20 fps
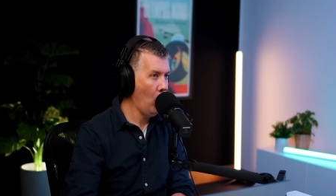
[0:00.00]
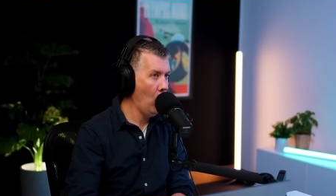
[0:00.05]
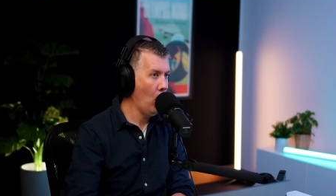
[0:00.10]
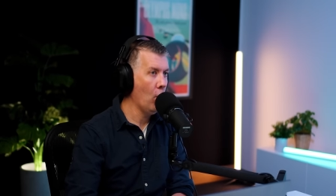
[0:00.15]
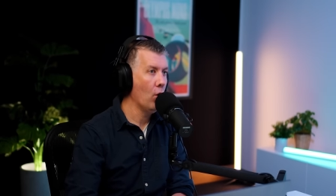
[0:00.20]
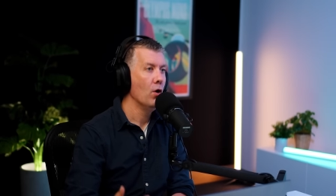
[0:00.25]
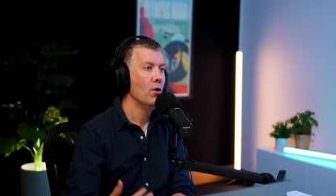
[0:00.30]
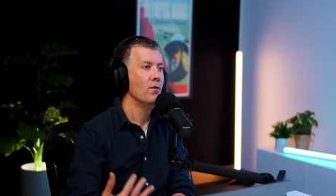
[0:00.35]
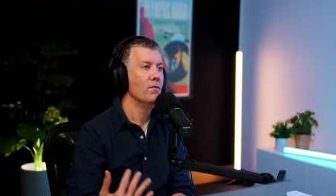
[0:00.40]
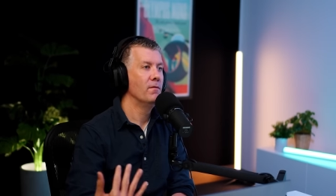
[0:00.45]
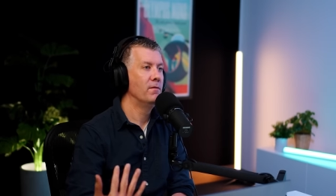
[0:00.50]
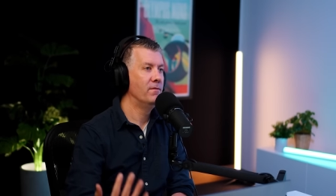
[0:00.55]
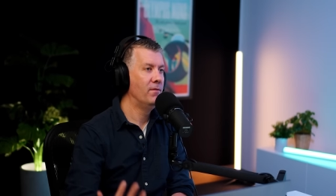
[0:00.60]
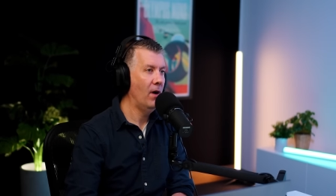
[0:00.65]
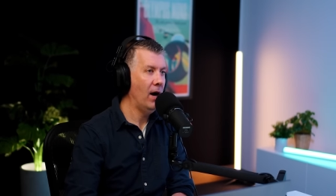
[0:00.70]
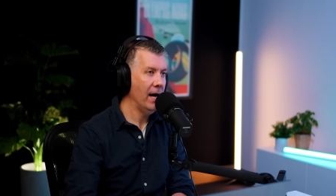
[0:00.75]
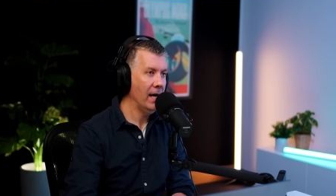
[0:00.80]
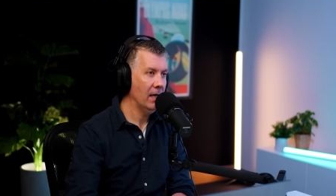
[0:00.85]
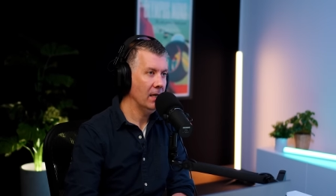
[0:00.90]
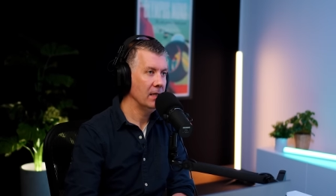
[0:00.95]
war,
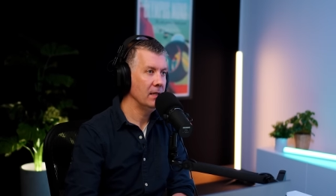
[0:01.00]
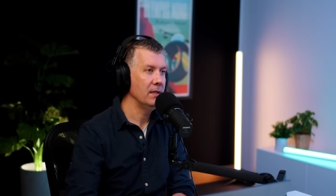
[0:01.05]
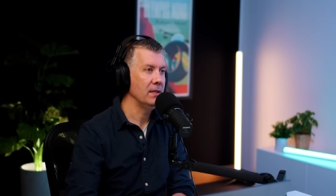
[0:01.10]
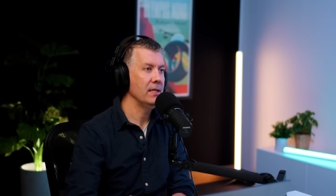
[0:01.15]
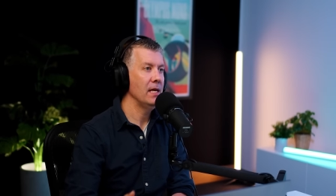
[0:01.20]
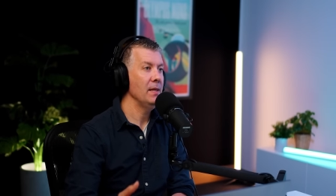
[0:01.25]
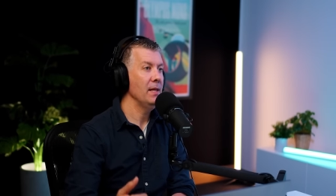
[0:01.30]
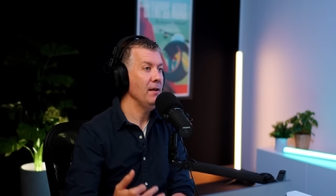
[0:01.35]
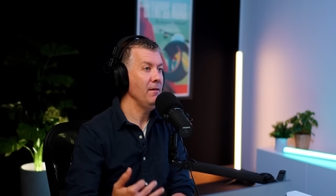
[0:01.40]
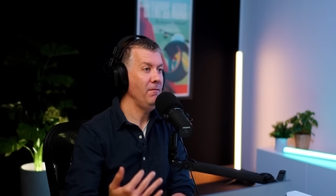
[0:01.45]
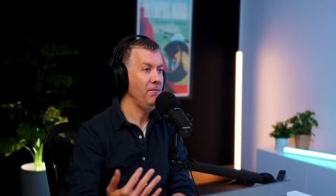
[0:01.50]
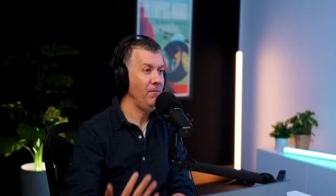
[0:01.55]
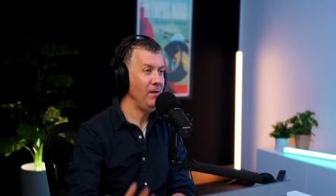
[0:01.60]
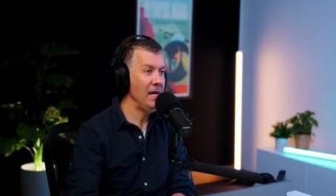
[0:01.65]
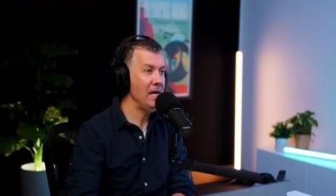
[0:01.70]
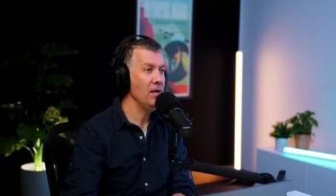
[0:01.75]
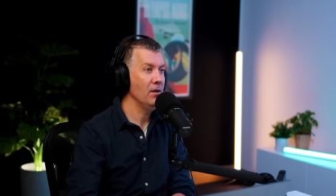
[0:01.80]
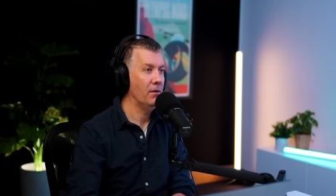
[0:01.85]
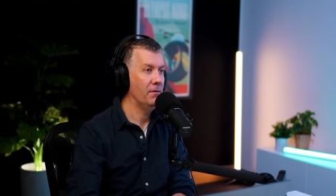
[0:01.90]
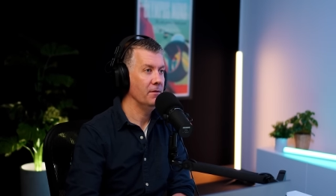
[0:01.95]
violence, and they
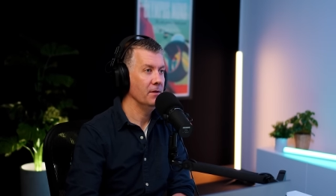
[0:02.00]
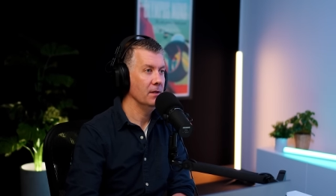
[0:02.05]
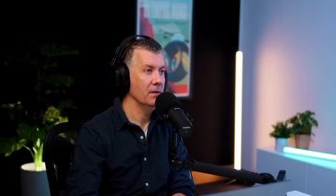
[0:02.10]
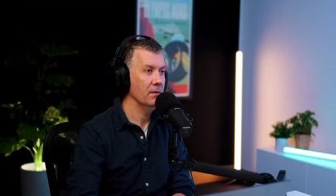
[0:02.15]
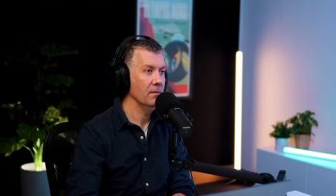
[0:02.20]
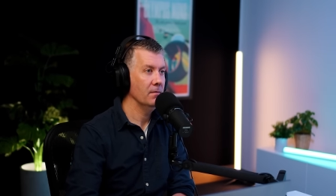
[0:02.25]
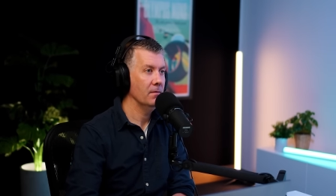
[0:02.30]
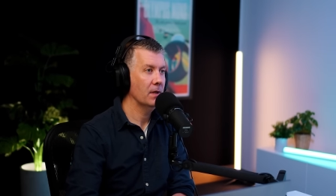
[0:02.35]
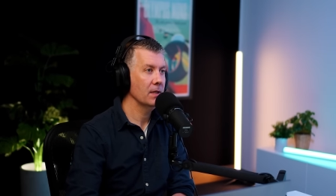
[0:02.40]
feed off it.